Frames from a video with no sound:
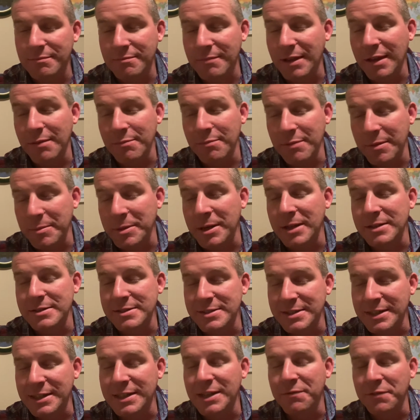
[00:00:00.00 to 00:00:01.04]
maybe not
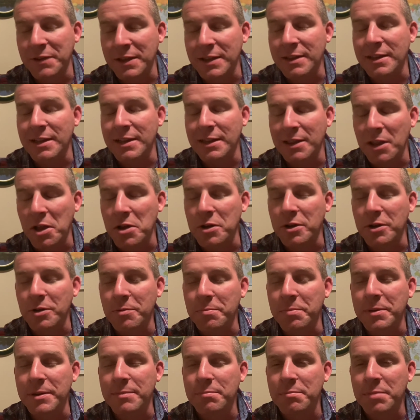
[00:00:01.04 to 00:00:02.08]
significantly longer,
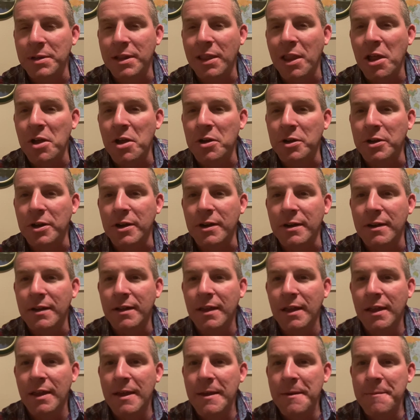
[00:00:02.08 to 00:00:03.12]
but but longer,
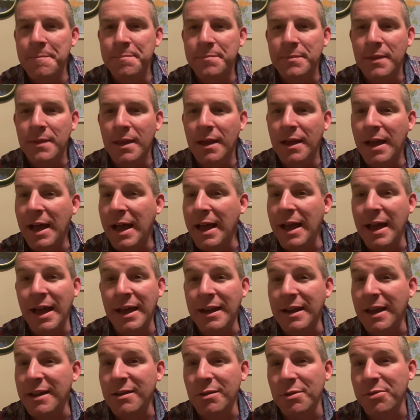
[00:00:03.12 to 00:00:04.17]
I,
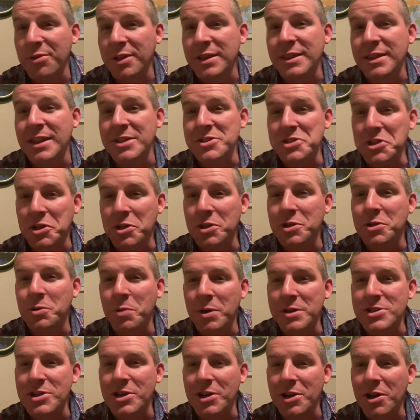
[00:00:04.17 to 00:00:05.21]
I don't think that's a good
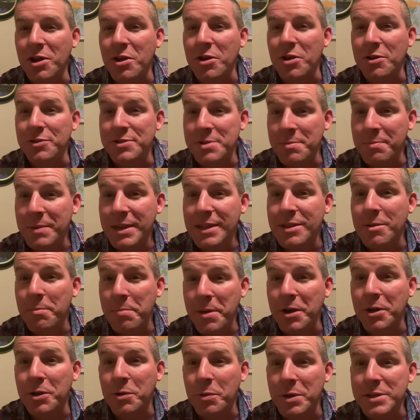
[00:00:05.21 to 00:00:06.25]
question at all. To me, the
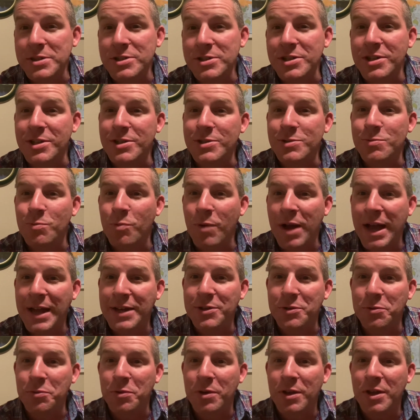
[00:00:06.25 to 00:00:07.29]
better question is why
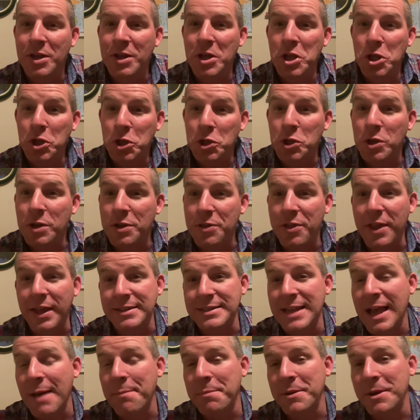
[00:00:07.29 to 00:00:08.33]
do good things
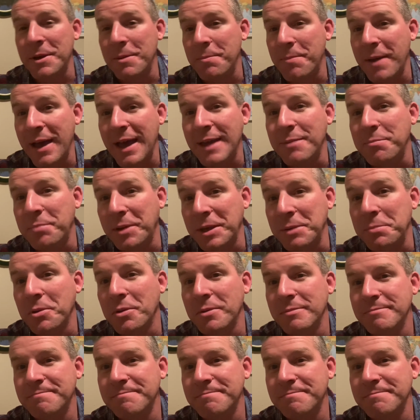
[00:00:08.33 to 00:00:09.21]
happen to bad people?